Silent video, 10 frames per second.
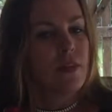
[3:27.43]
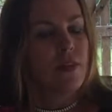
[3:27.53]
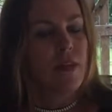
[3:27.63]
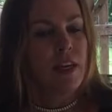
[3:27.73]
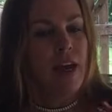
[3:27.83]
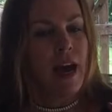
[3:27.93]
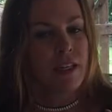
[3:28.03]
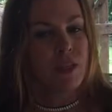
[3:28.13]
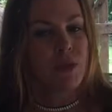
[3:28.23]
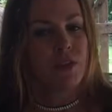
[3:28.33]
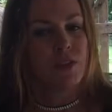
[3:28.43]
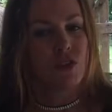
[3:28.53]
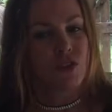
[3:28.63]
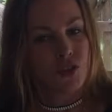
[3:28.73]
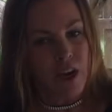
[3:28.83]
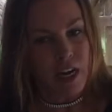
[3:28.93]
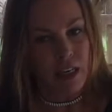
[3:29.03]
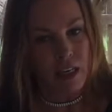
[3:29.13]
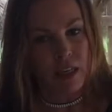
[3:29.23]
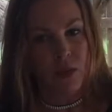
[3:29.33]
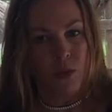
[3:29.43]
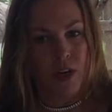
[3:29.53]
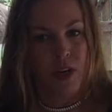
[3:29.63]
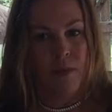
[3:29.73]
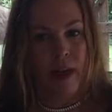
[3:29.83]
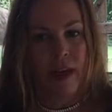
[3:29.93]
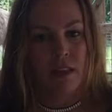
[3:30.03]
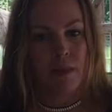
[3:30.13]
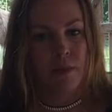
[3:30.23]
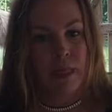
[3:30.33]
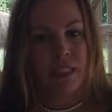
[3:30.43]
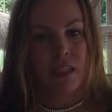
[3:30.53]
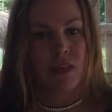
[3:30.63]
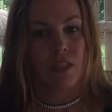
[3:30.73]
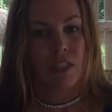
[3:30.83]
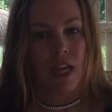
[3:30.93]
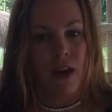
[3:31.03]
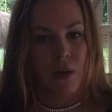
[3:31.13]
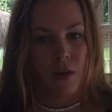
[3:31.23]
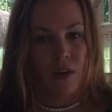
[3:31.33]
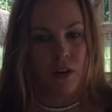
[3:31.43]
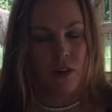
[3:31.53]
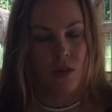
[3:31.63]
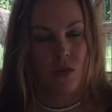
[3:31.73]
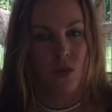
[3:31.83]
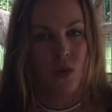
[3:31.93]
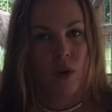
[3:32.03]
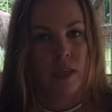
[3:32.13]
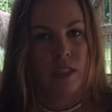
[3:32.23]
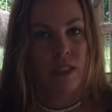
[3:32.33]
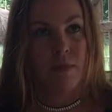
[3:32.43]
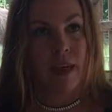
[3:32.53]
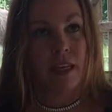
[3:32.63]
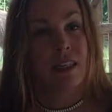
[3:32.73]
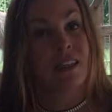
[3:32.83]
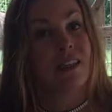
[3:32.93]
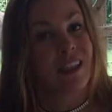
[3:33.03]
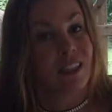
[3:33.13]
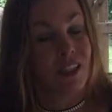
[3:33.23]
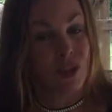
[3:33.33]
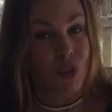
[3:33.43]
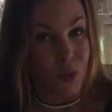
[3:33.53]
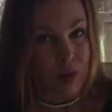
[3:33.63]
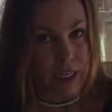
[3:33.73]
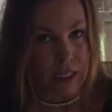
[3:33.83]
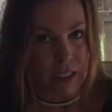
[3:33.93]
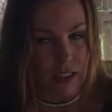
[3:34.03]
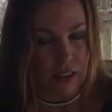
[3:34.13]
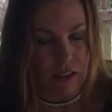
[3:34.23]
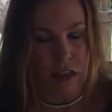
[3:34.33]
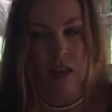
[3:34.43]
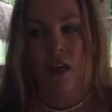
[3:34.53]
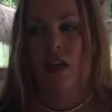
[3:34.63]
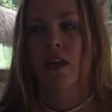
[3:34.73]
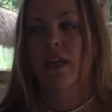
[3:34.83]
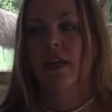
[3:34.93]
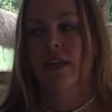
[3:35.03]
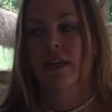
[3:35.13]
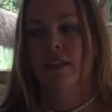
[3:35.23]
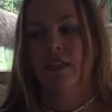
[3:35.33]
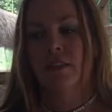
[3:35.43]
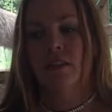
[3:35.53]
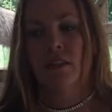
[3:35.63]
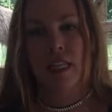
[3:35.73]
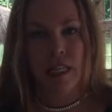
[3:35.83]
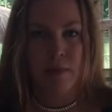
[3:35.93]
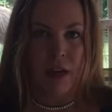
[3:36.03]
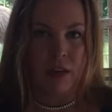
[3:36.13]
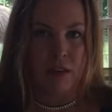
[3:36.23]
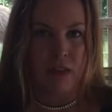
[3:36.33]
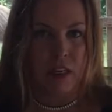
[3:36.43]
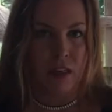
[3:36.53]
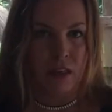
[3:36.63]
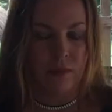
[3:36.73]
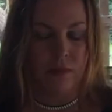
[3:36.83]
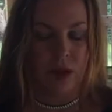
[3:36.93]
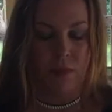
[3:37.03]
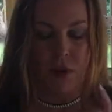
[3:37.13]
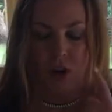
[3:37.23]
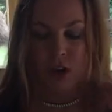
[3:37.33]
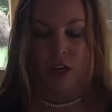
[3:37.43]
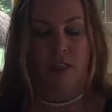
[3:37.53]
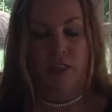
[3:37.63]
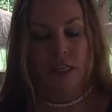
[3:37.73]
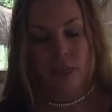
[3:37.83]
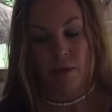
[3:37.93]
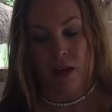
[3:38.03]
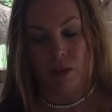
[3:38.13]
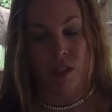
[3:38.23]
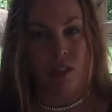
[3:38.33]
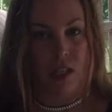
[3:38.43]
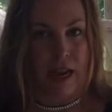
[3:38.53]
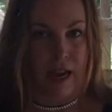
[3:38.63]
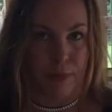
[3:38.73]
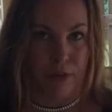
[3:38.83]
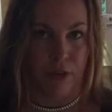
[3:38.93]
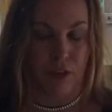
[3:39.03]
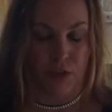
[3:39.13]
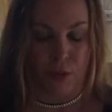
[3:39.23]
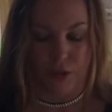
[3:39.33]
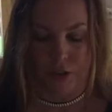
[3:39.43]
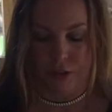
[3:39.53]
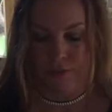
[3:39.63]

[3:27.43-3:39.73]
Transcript: the actual drink that we're going to make, the Pisco Sour, was made in the 1920s in Lima, in a bar in Lima, which is the capital of Peru.